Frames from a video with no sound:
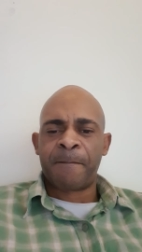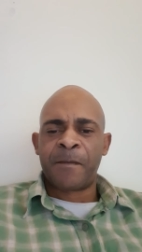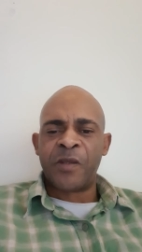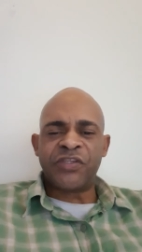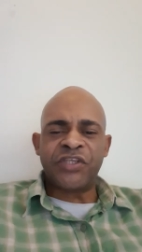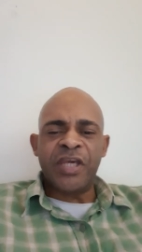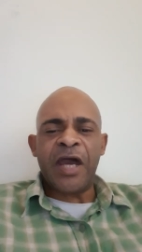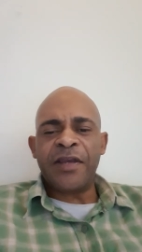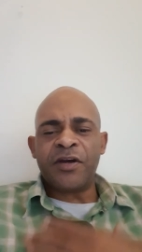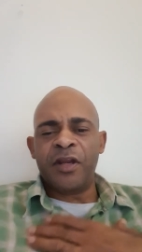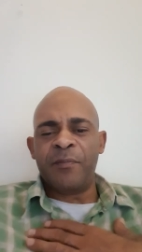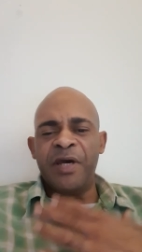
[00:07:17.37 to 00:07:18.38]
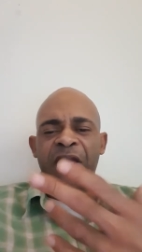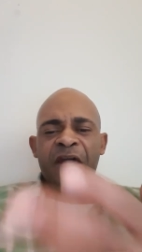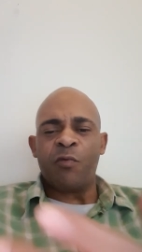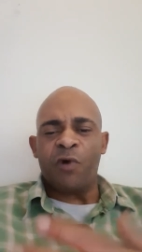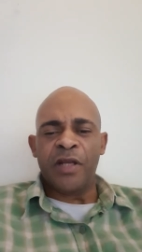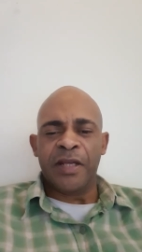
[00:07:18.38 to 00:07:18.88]
You see, I could have been
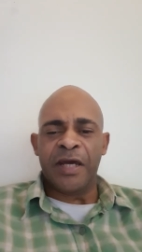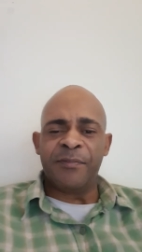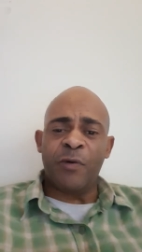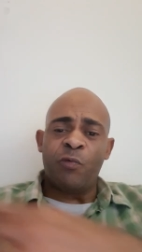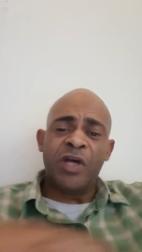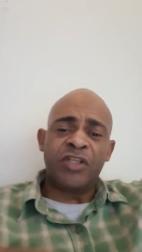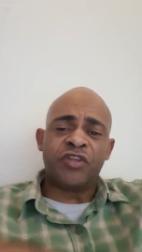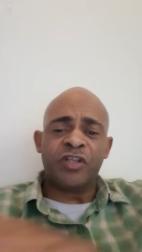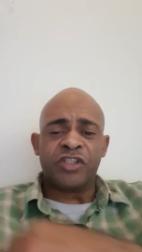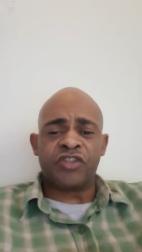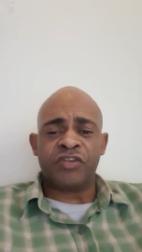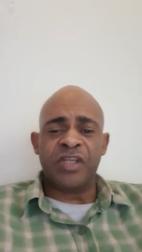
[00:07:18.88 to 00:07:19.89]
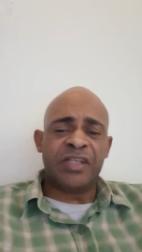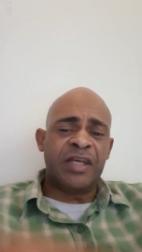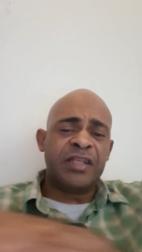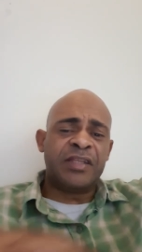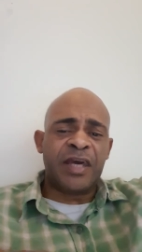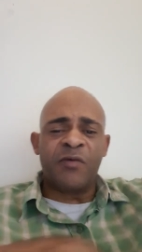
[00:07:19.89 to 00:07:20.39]
like one of them that went through the street, did
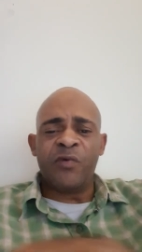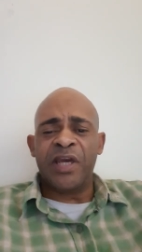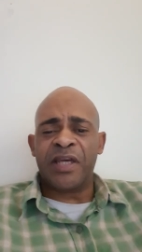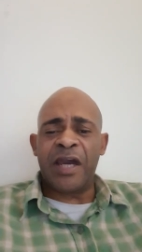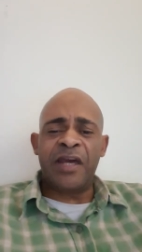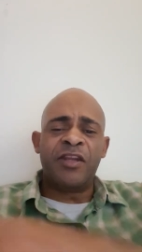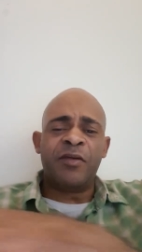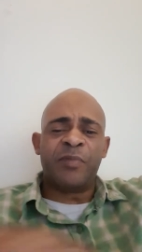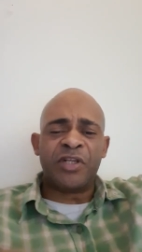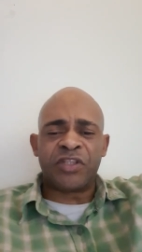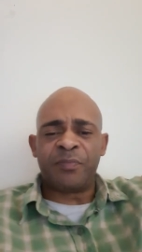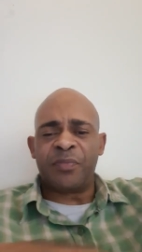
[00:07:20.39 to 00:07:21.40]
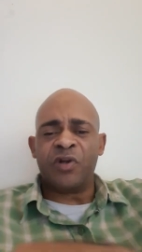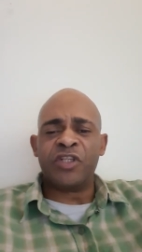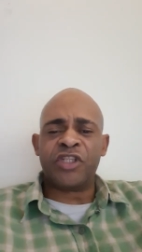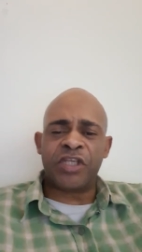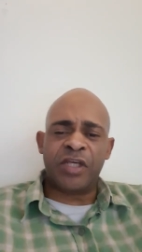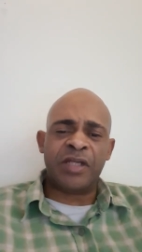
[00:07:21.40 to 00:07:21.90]
it their way, getting a bunch of
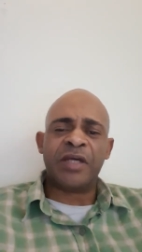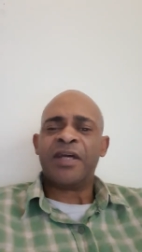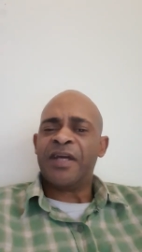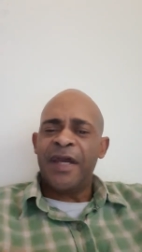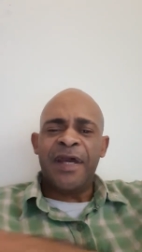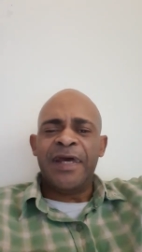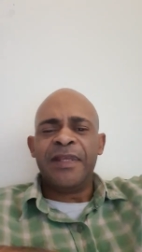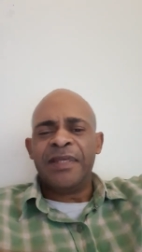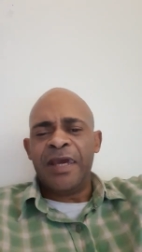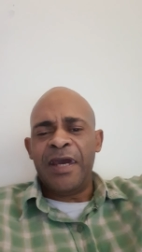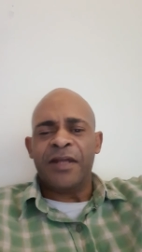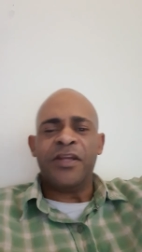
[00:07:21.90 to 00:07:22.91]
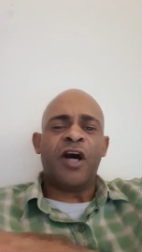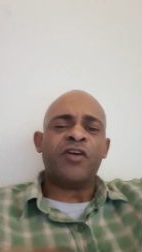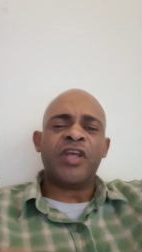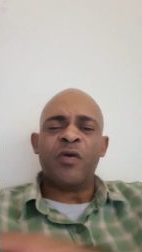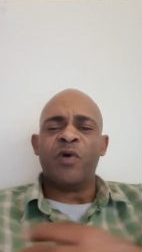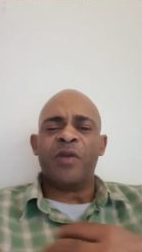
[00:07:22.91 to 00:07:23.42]
bullshit. And yeah, now
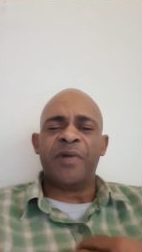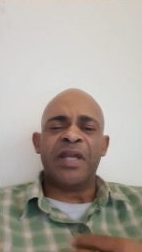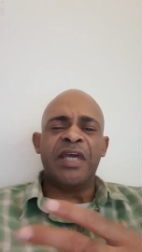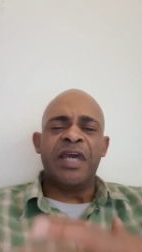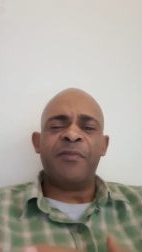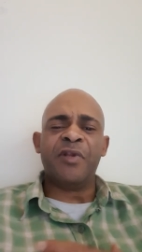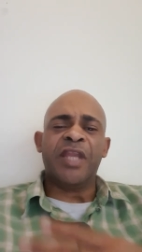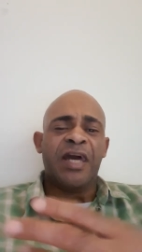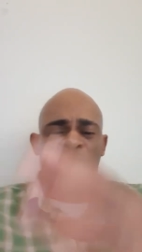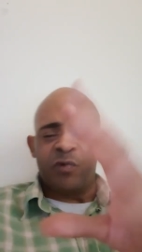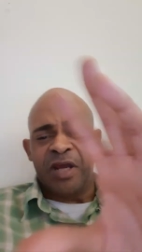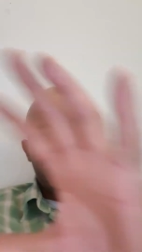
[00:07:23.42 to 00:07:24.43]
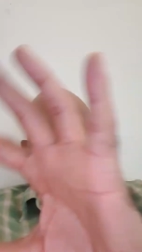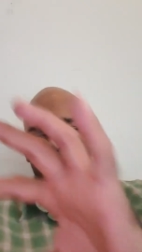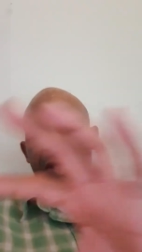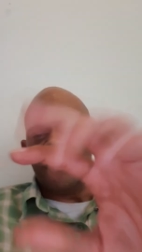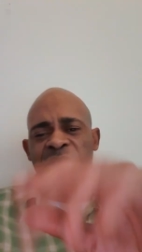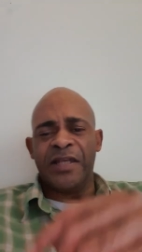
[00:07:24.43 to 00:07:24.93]
they would have been able, like when I
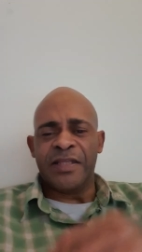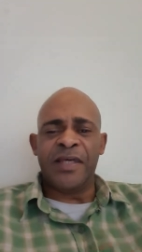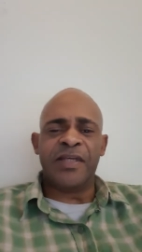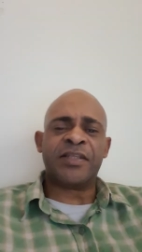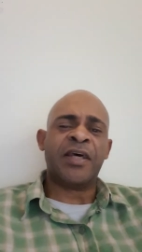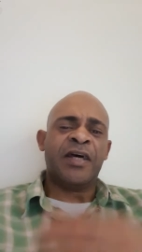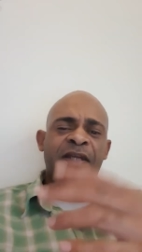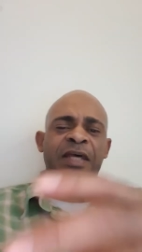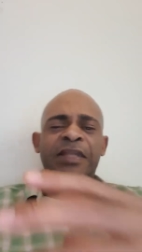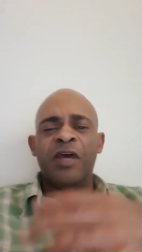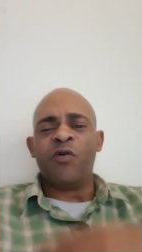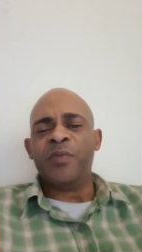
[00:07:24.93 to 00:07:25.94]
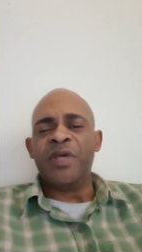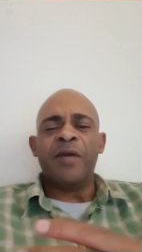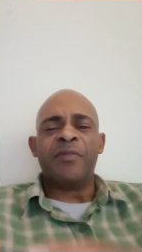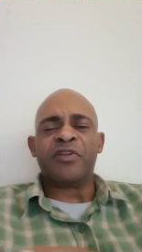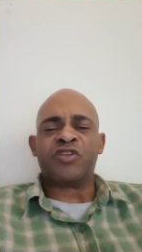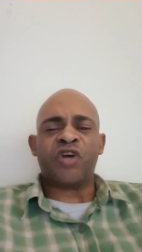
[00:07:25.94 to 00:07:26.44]
coming out like this, that they will be
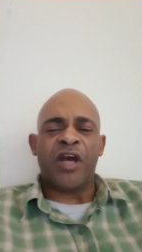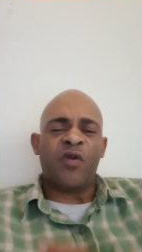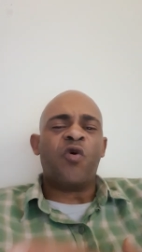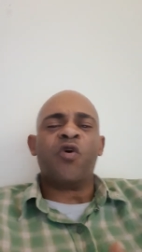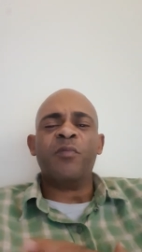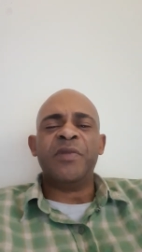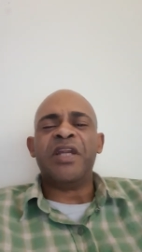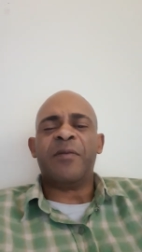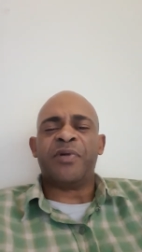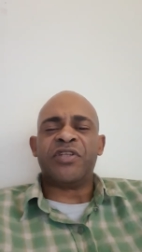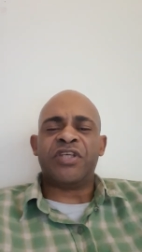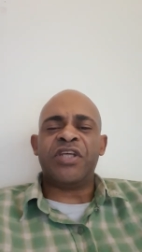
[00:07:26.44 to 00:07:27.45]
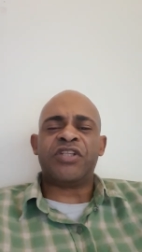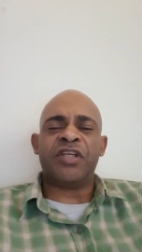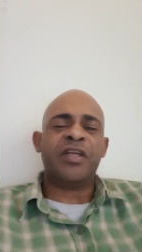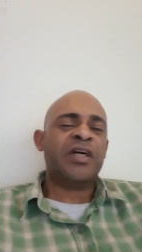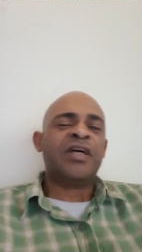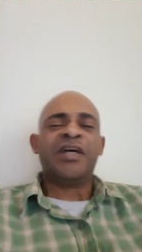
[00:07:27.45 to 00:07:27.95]
able to try and hold me in a position